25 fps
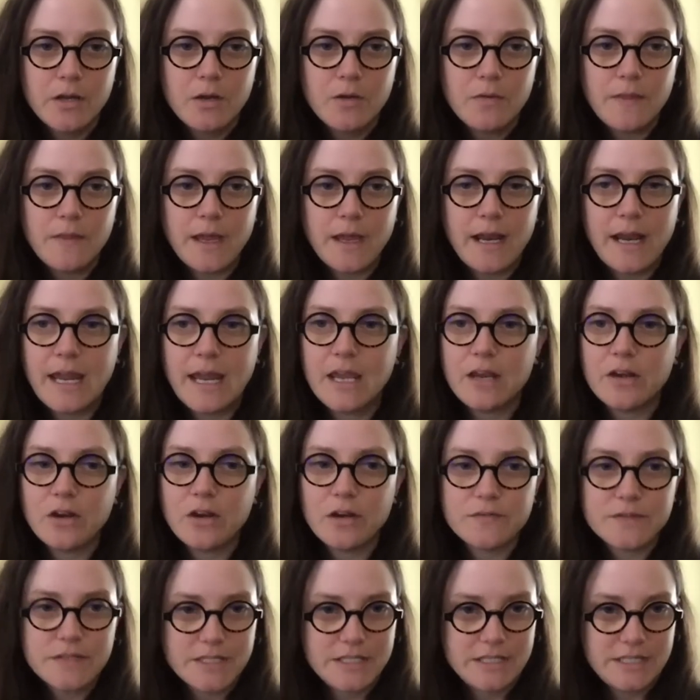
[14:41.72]
that handoff
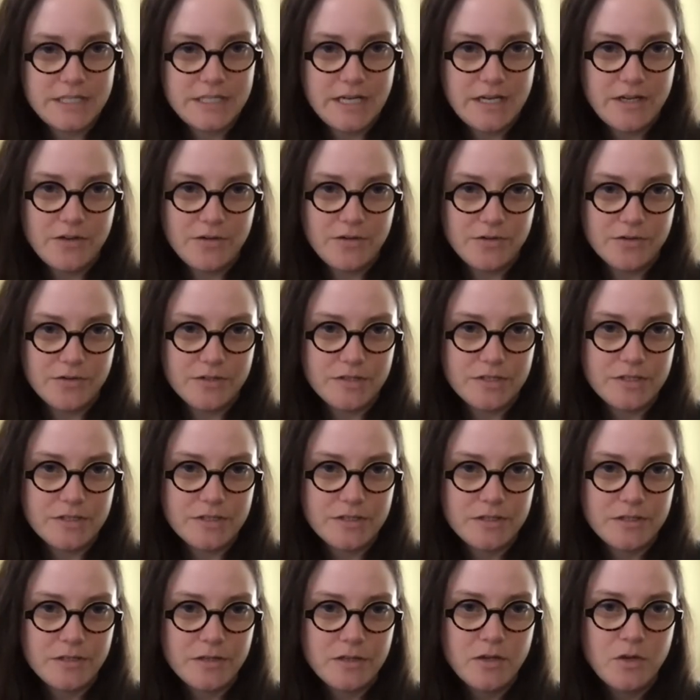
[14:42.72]
to
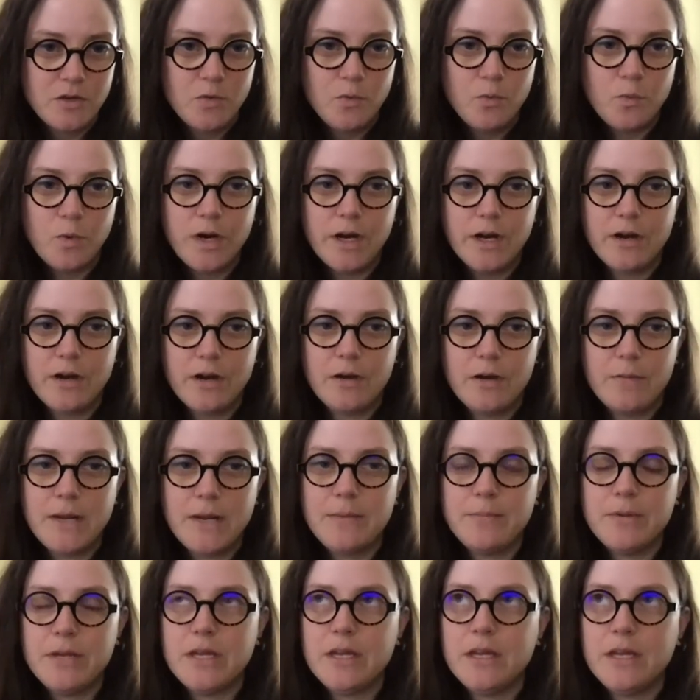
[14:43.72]
sales, where
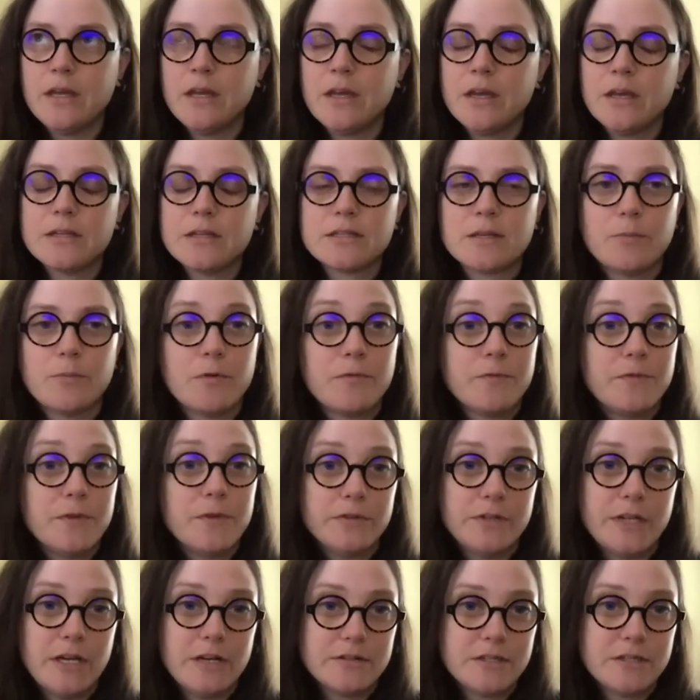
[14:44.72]
maybe someone filled
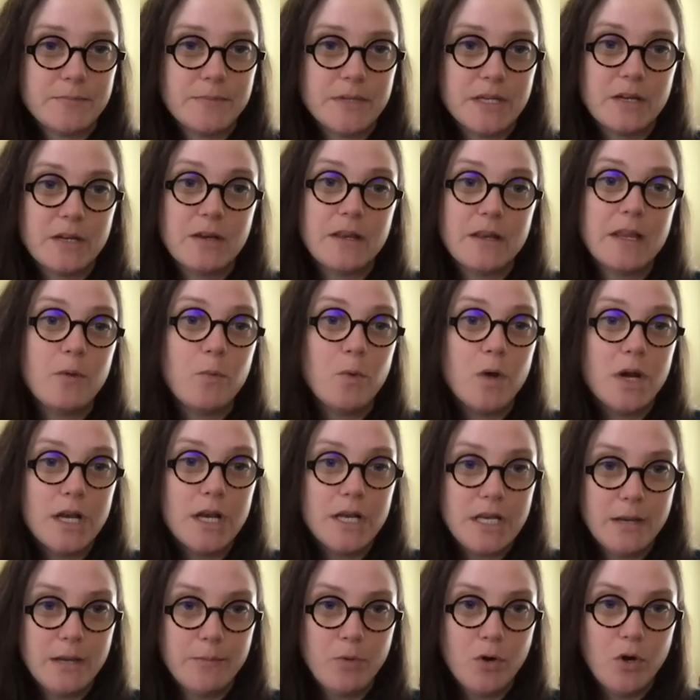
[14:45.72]
out something and they want a
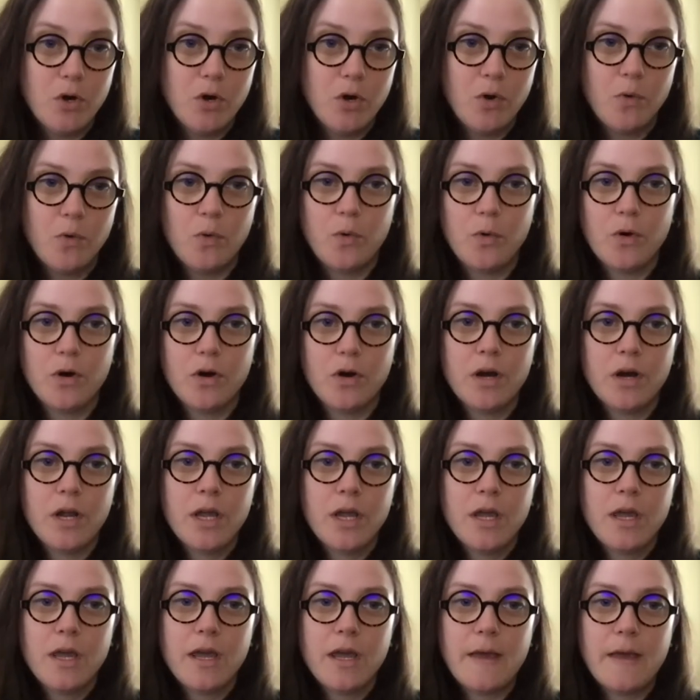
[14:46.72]
demo, or
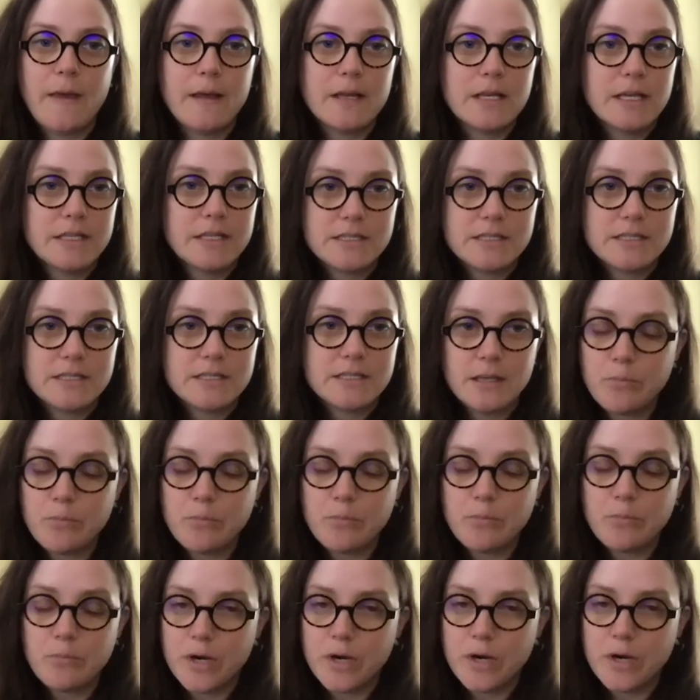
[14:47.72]
at some
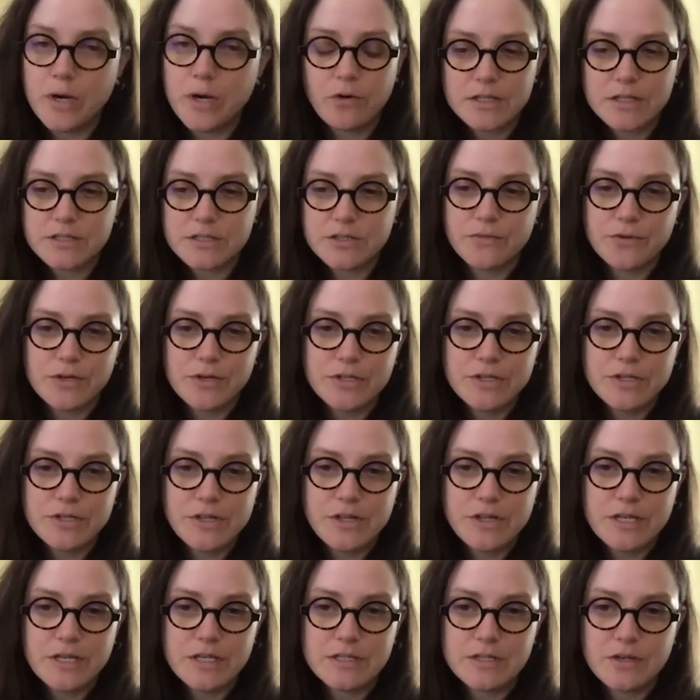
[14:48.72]
point it crosses over
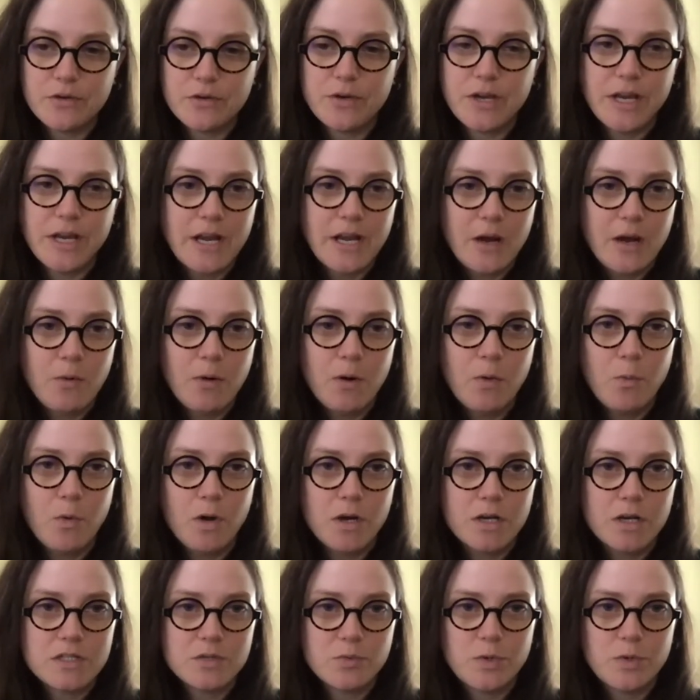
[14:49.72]
into this, okay, now I
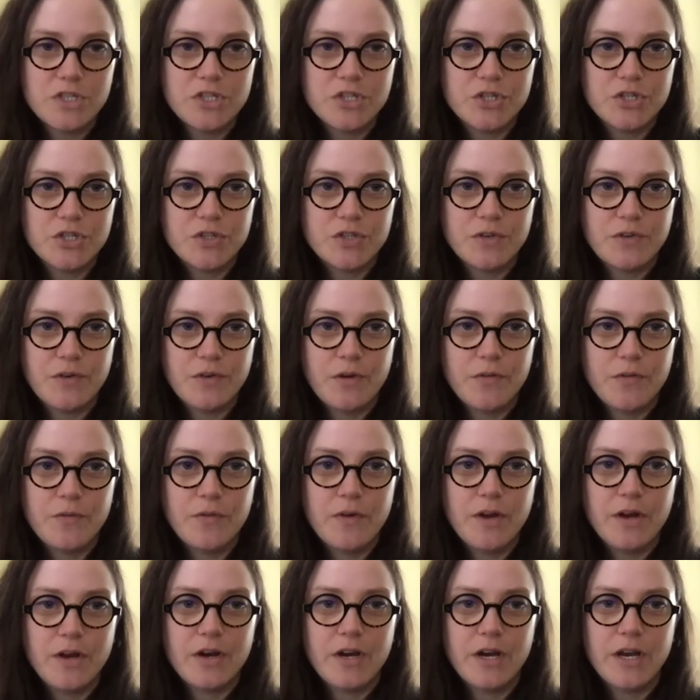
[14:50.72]
want to switch into a
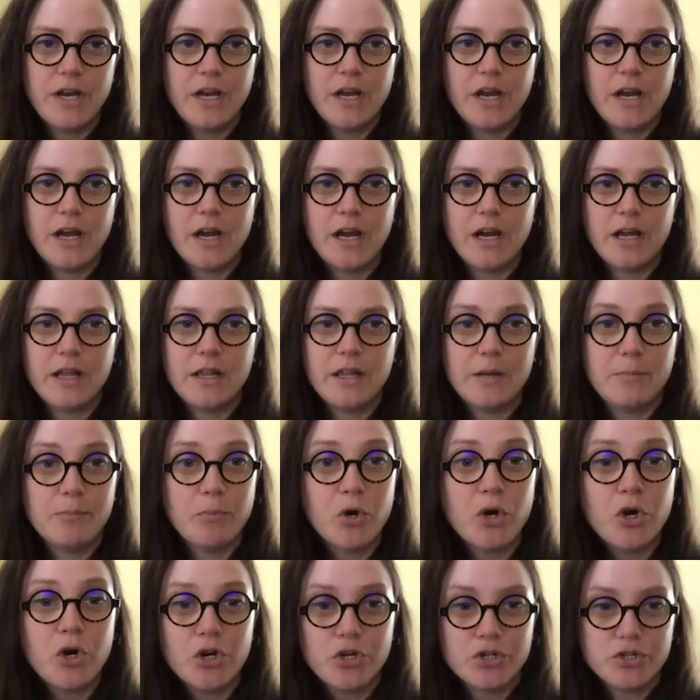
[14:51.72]
very highly
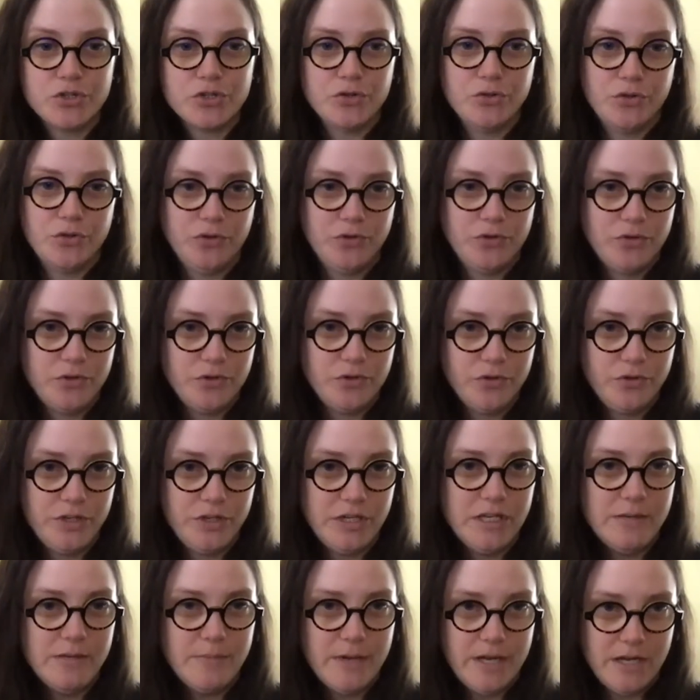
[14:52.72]
personal
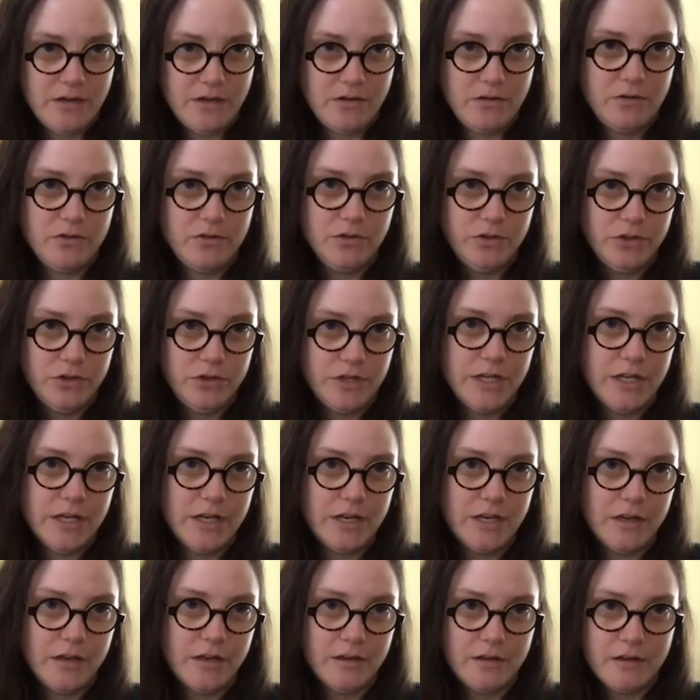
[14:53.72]
email
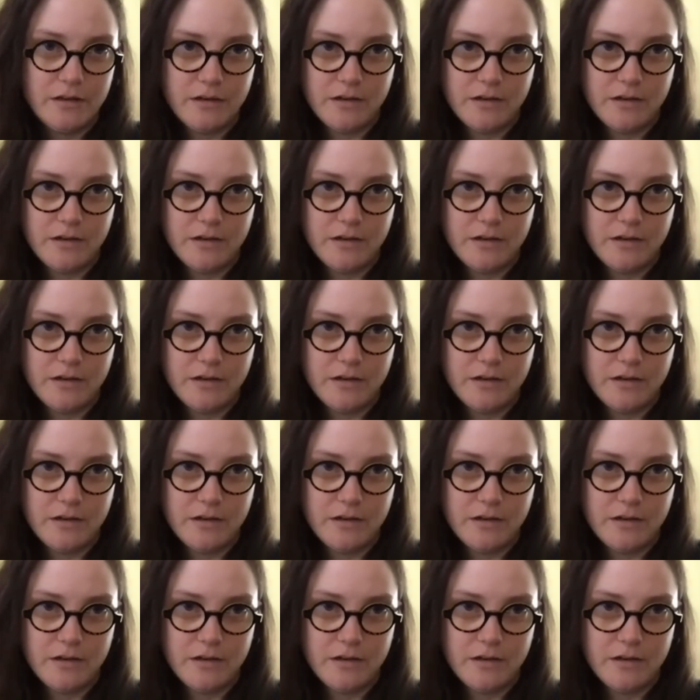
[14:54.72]
looking,